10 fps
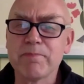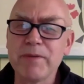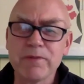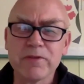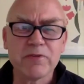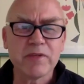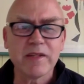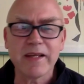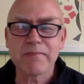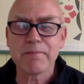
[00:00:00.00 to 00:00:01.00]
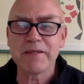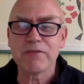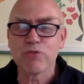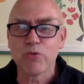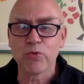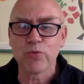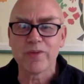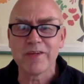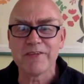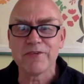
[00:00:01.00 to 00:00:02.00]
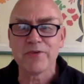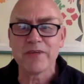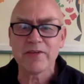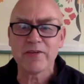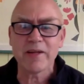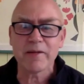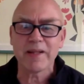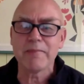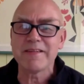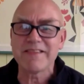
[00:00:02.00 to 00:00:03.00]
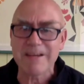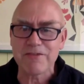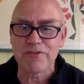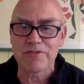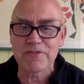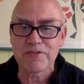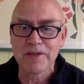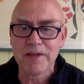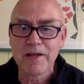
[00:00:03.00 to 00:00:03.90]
People don't like being told what they do. They don't like limitations.